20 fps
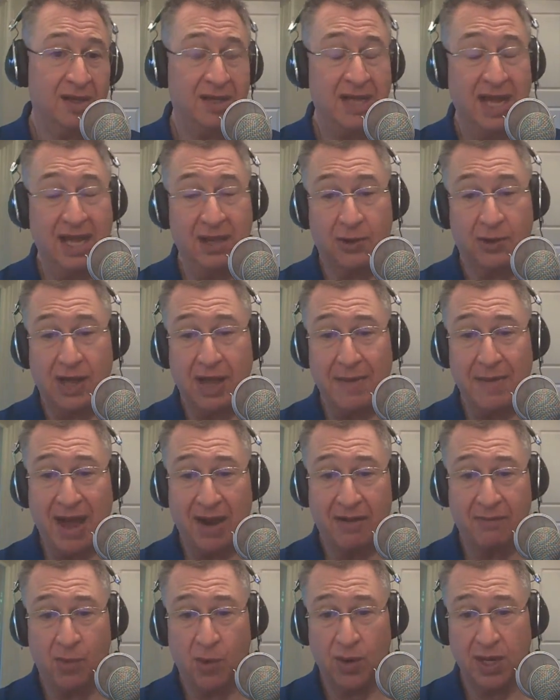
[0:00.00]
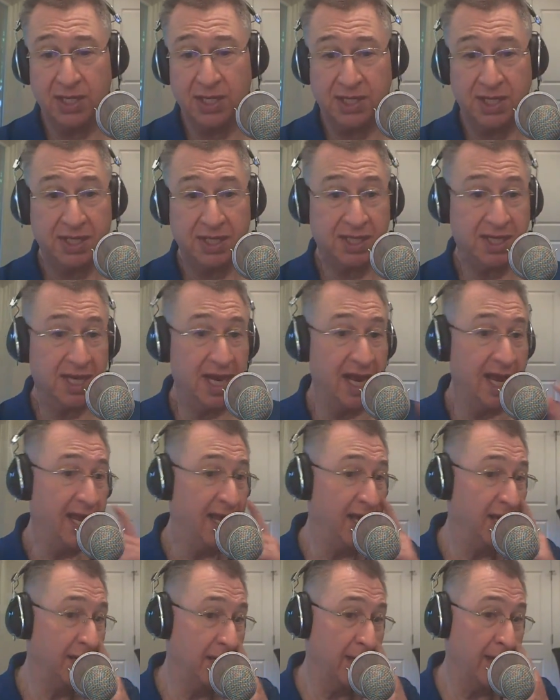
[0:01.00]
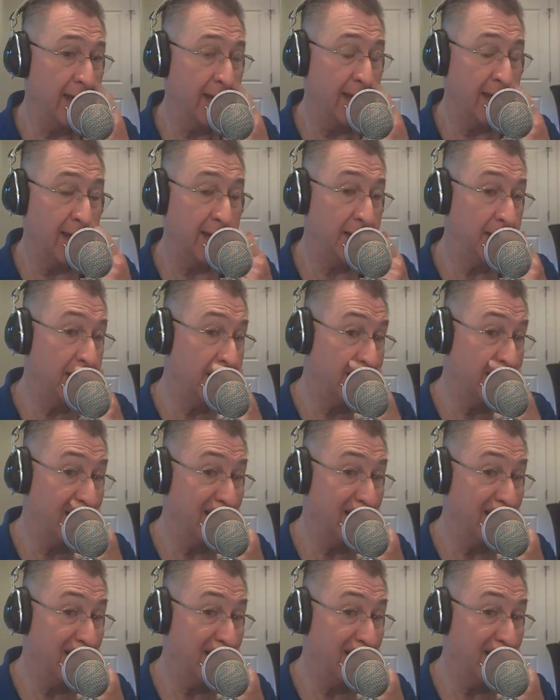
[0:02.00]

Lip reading: Taylor came out of Boise State and,